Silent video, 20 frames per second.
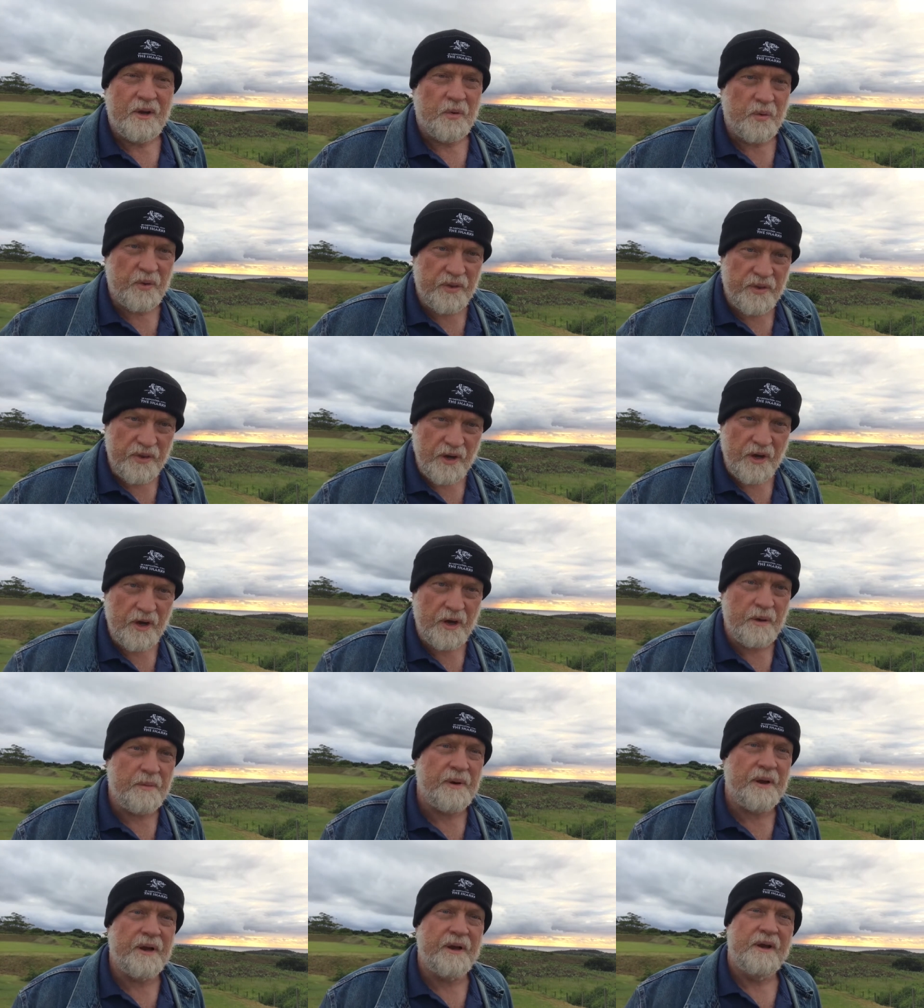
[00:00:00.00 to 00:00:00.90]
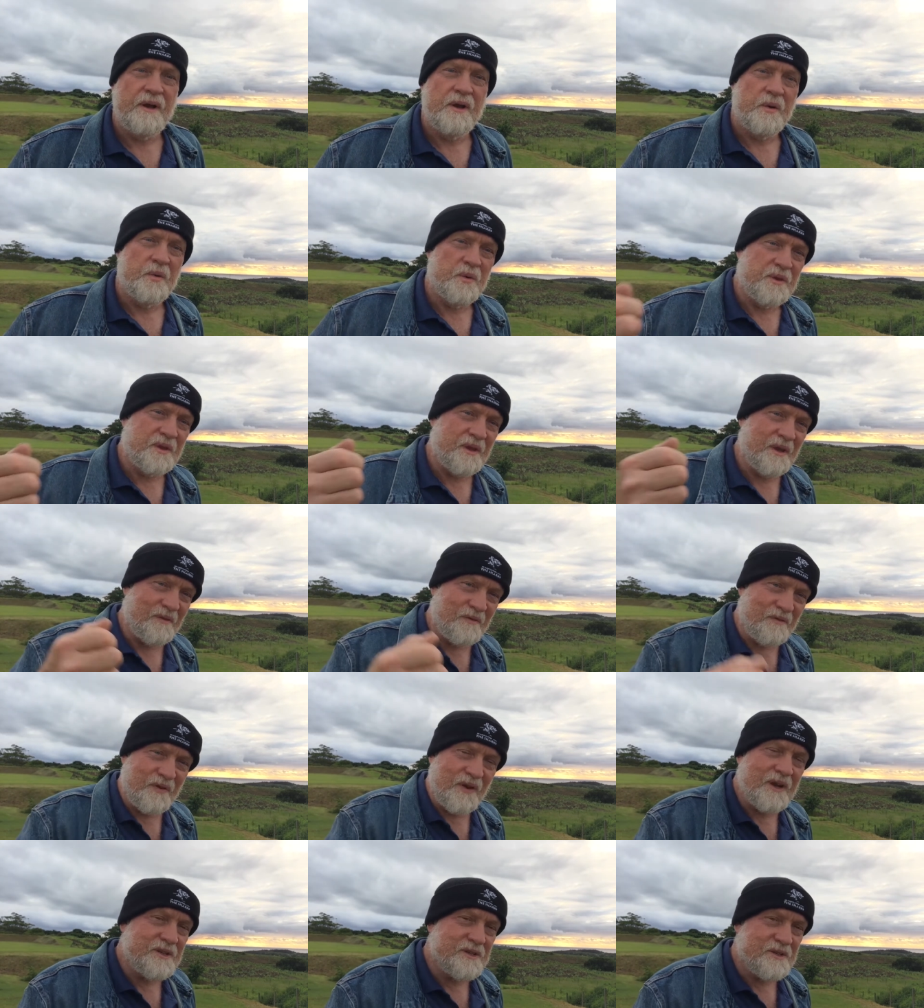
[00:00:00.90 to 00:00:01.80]
with the armor, with the
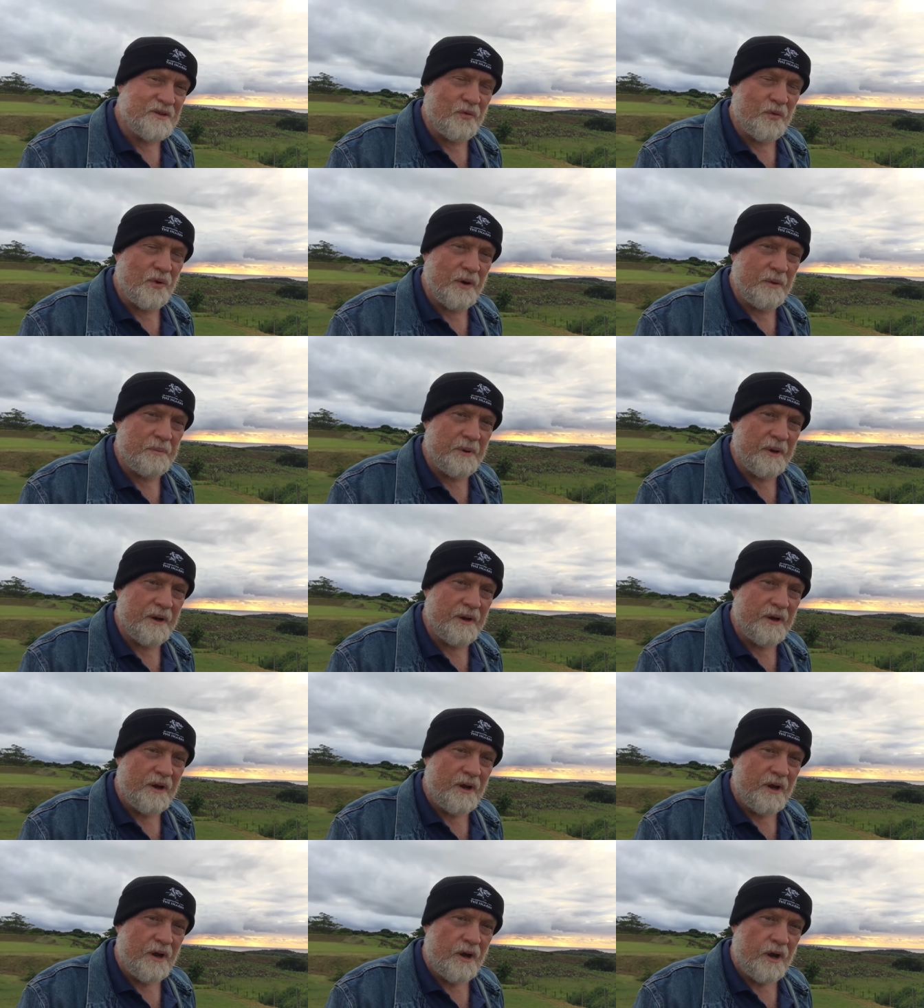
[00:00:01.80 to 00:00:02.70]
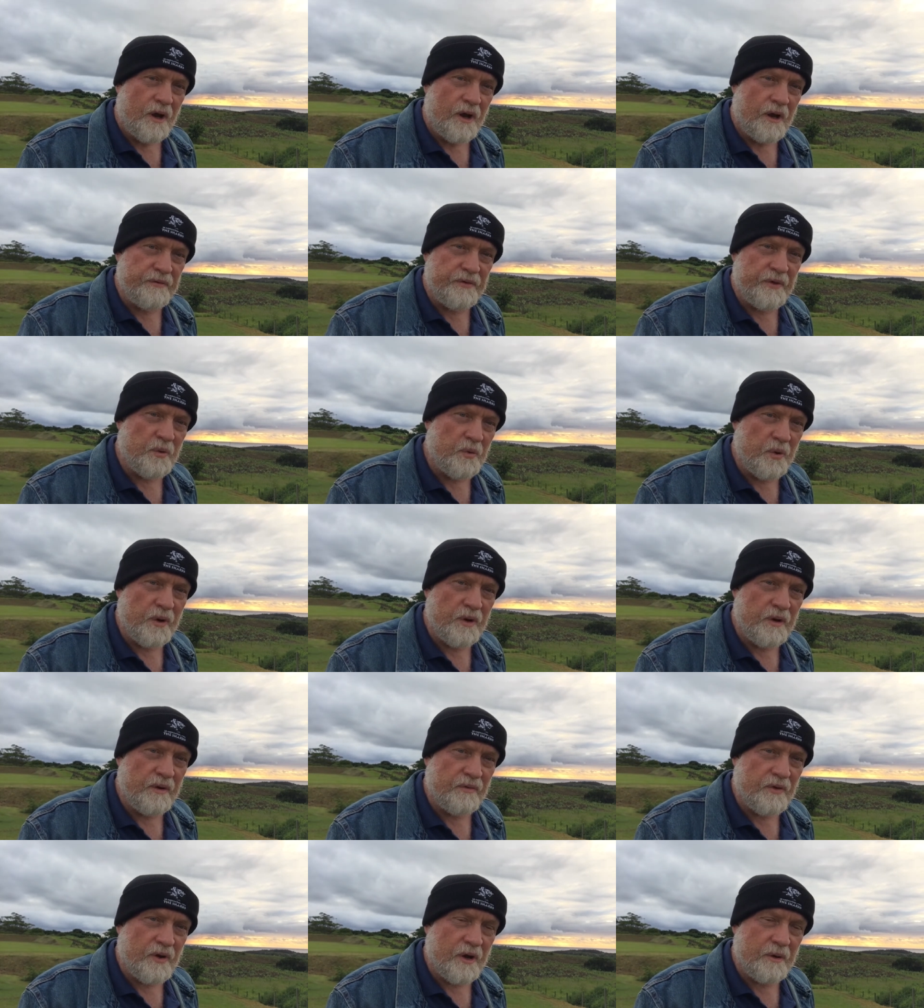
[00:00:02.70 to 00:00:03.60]
offensive weapon of the
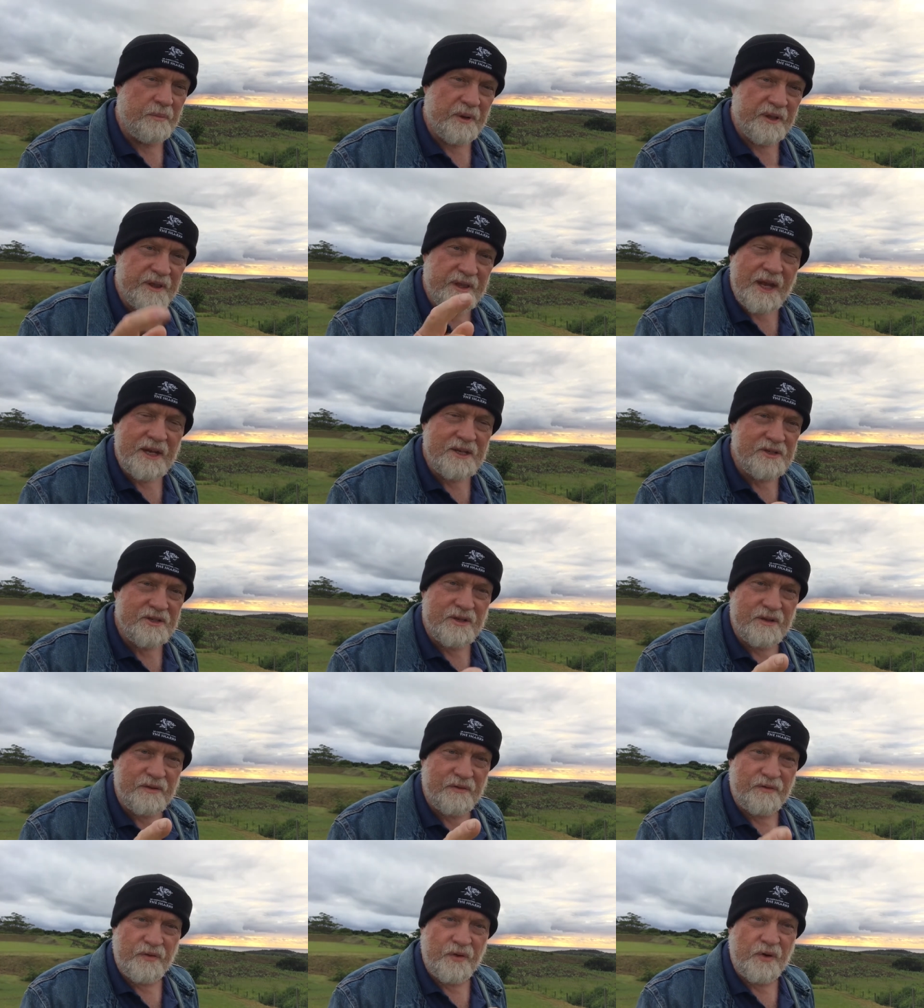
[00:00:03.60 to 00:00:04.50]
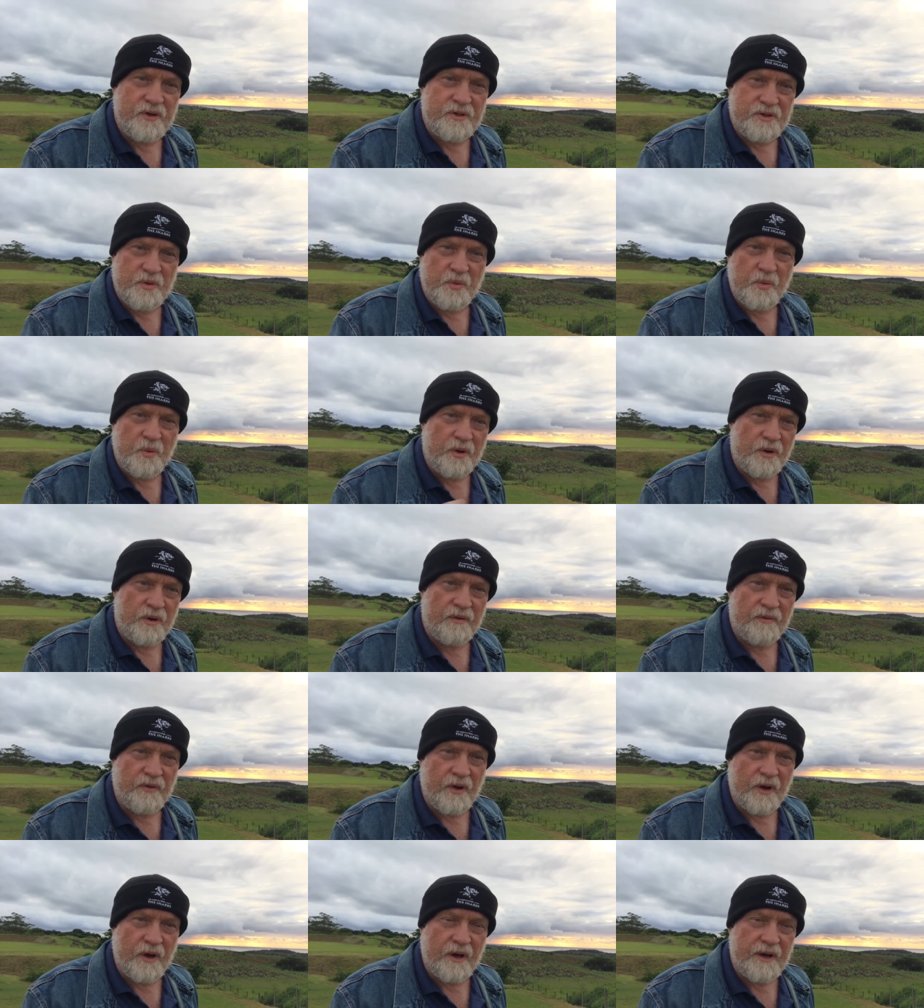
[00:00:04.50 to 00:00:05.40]
Word of God. But that's the first Word
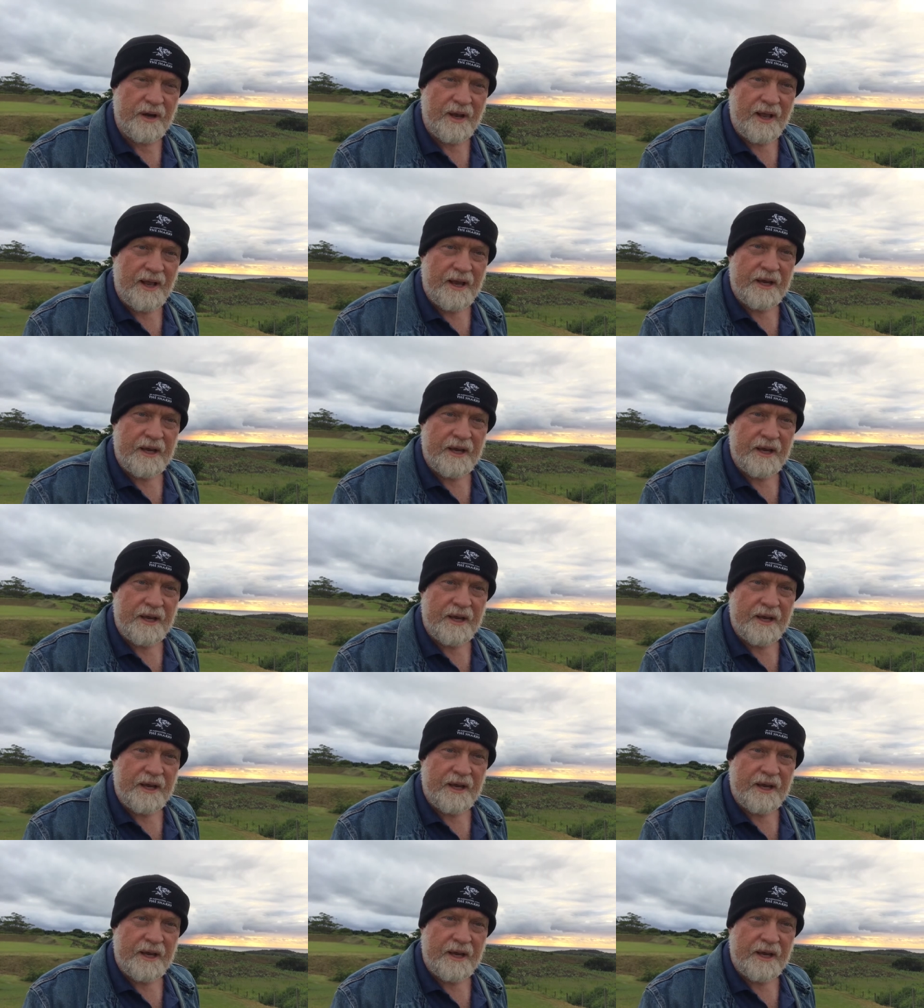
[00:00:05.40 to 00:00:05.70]
of God.